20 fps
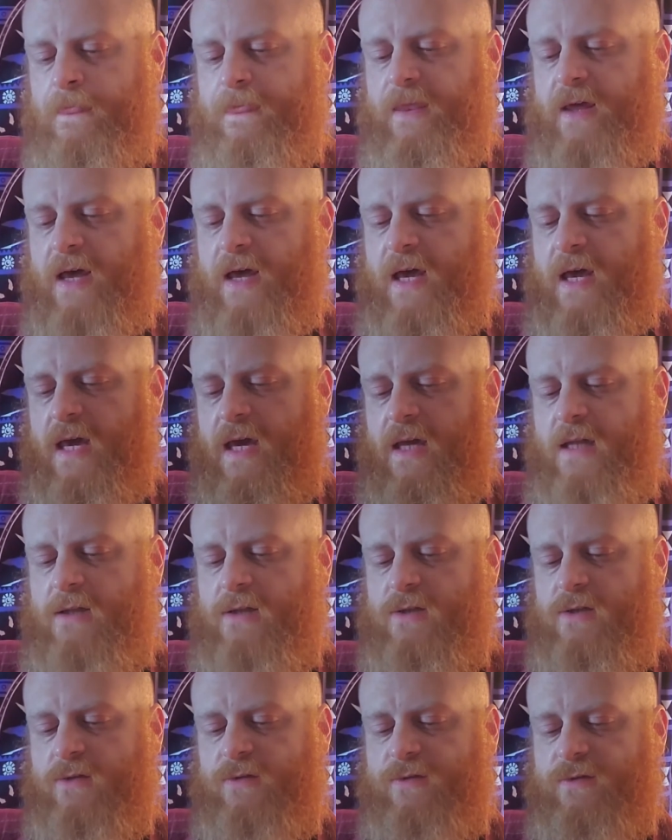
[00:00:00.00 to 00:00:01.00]
The
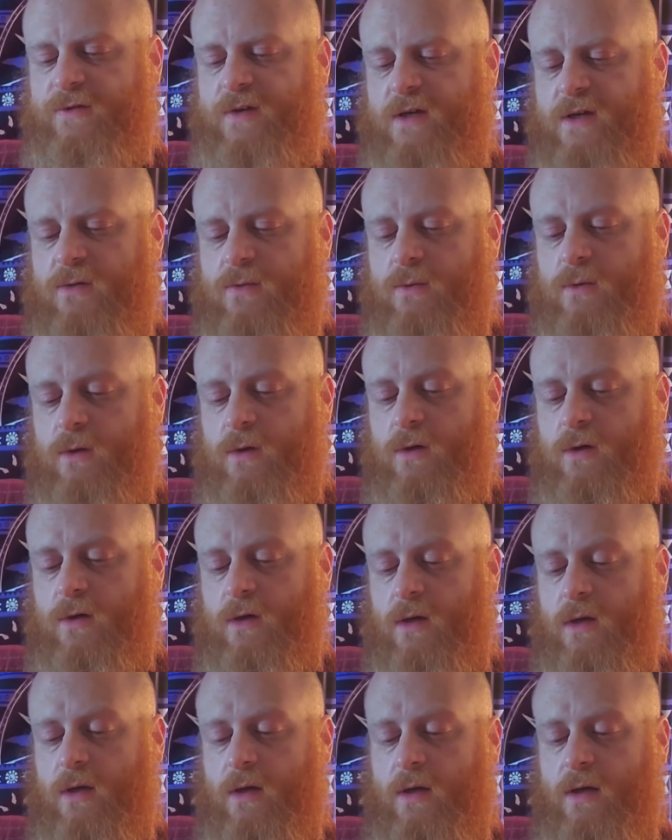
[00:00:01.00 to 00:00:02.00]
hands or feet were
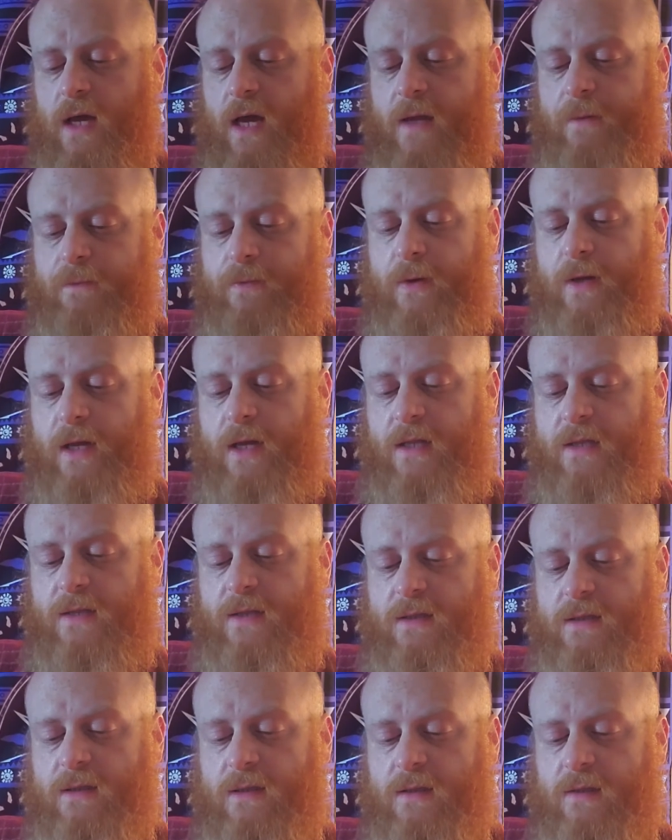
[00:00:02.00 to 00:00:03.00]
not
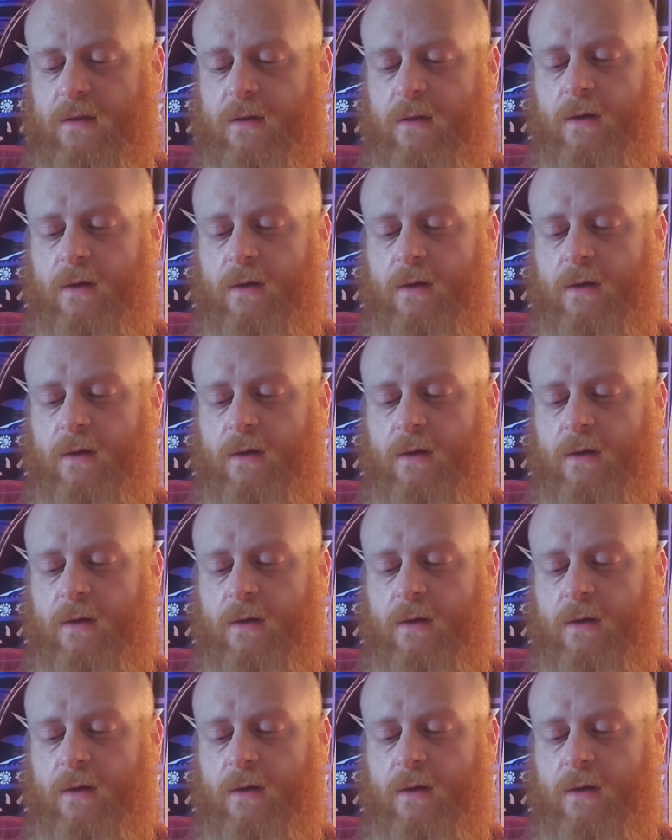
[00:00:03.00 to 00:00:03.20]
prehensile,